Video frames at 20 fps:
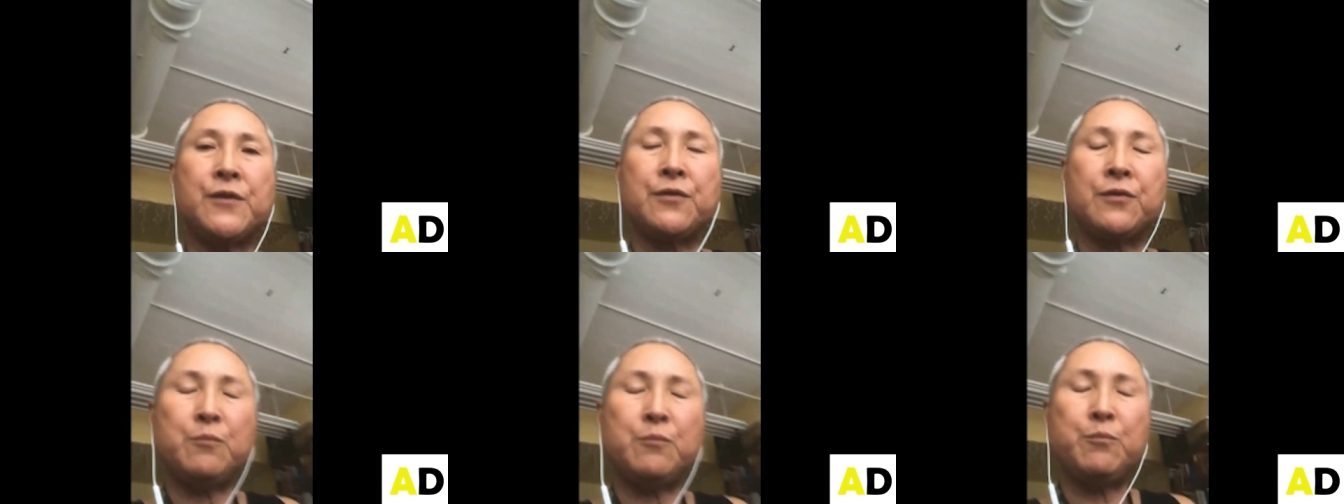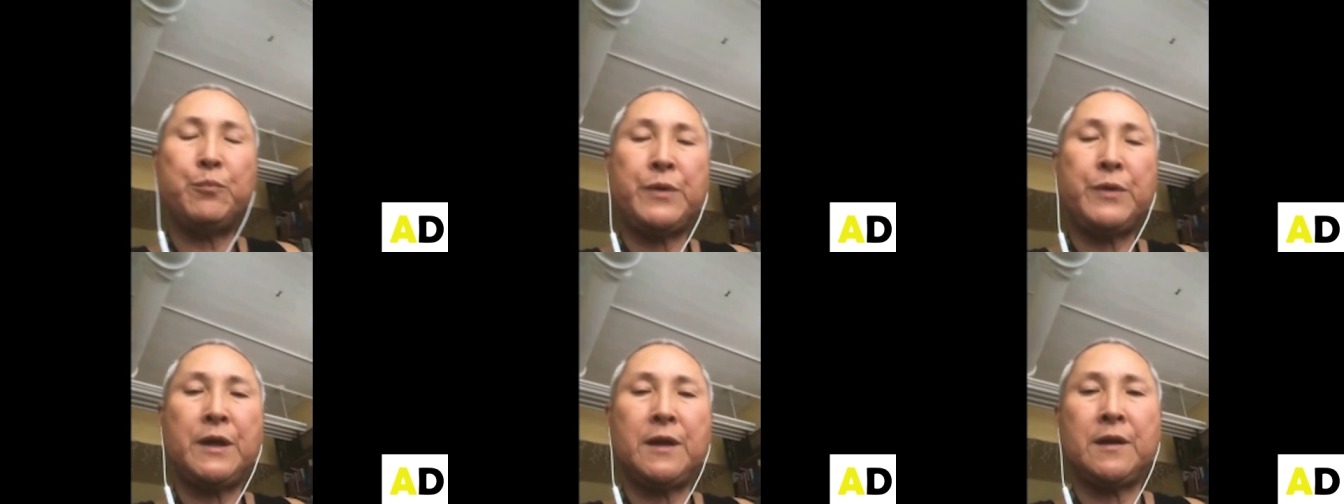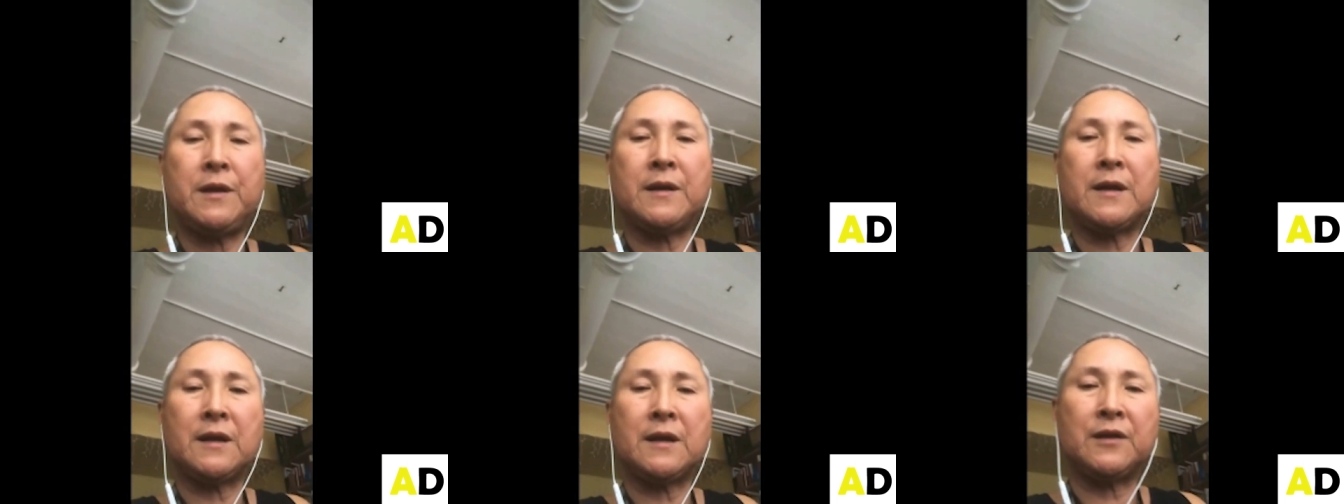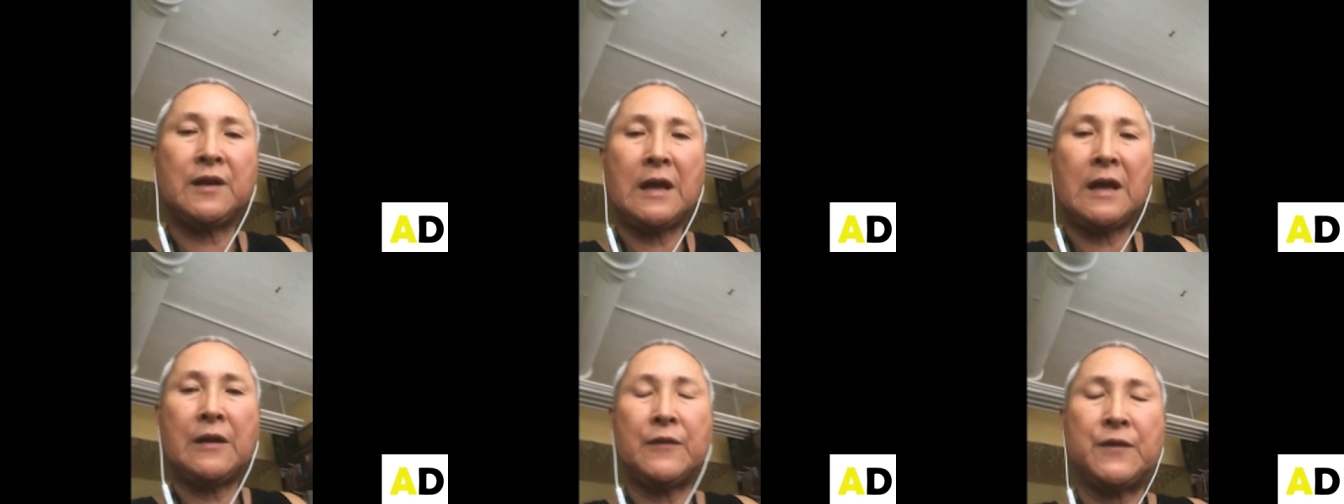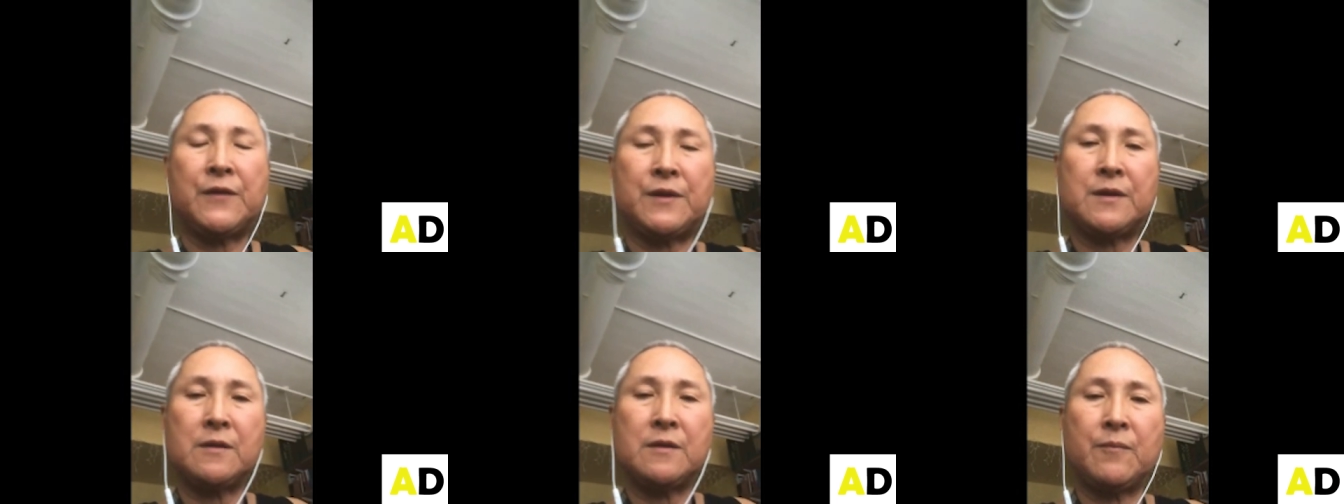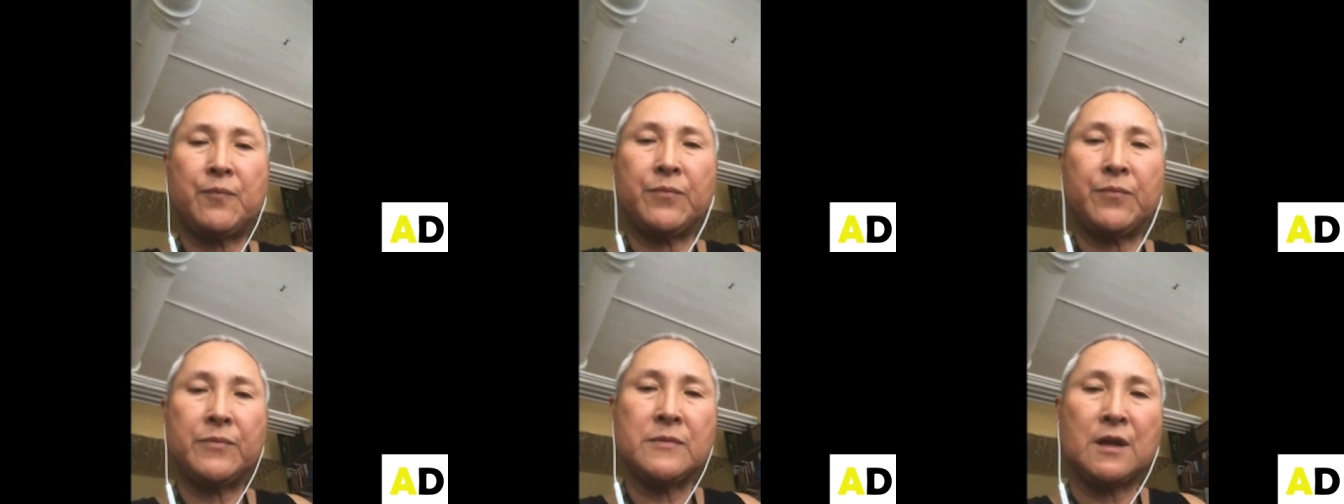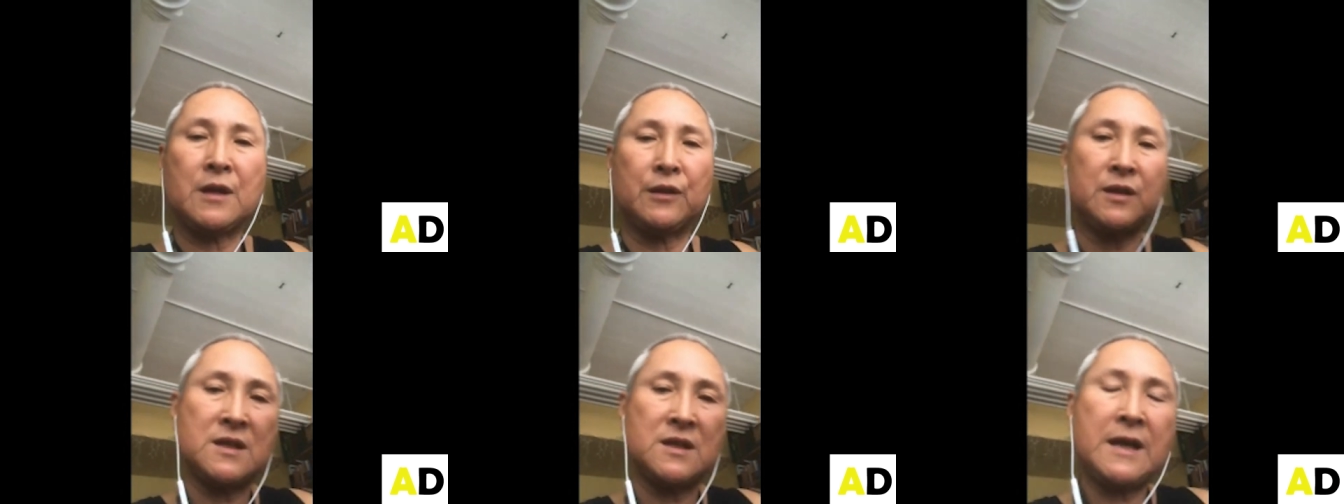You're competing against
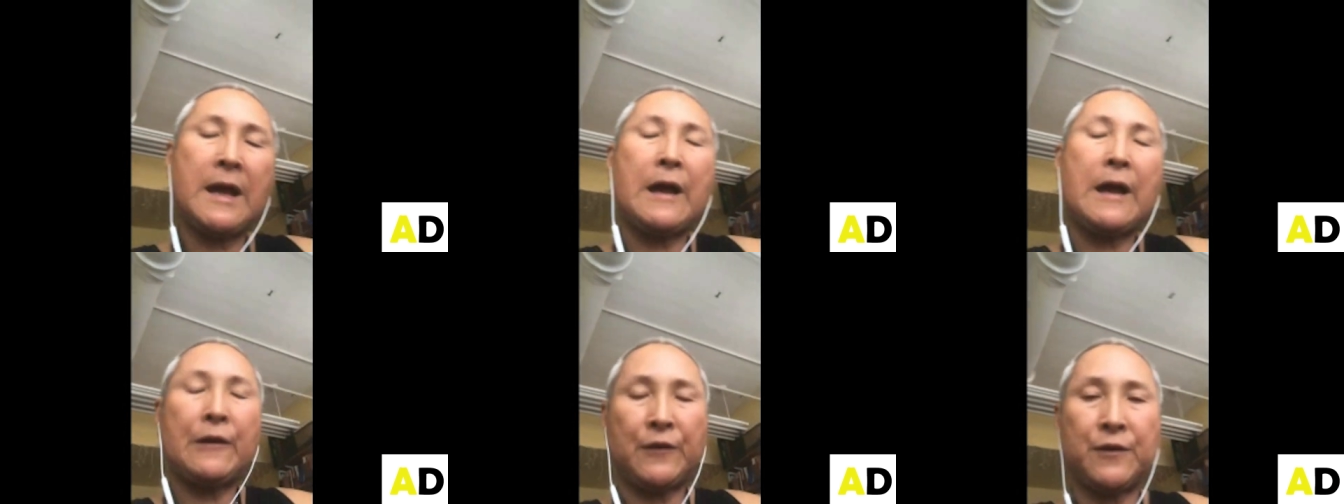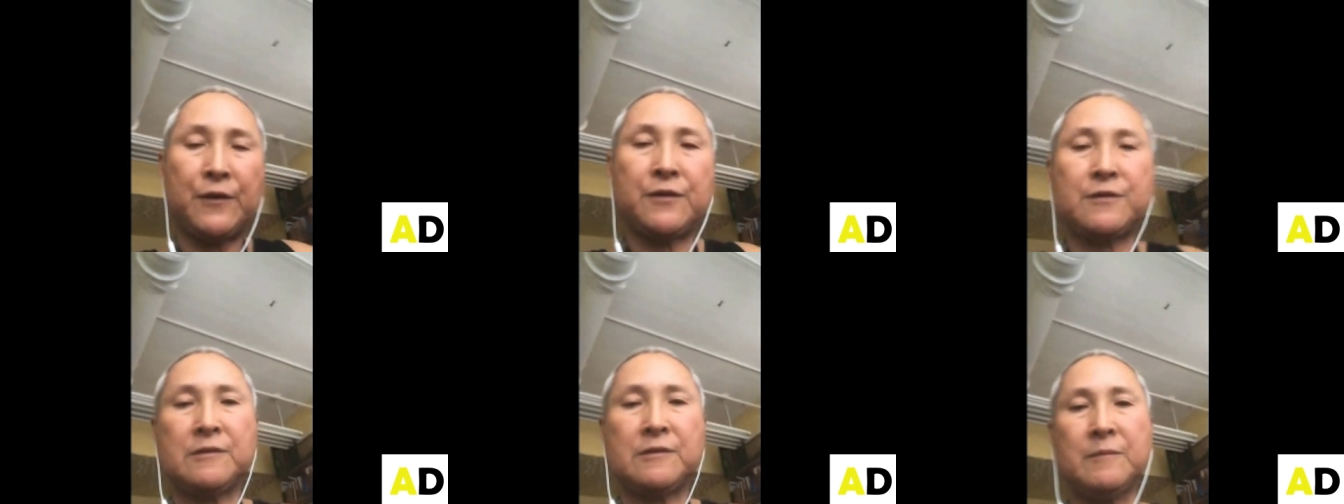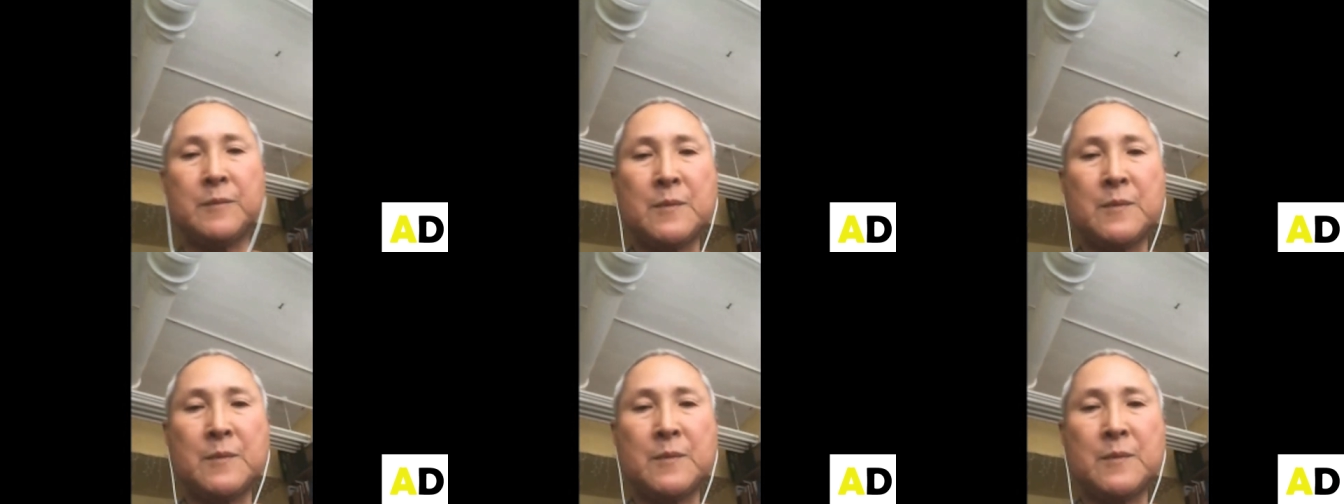the test.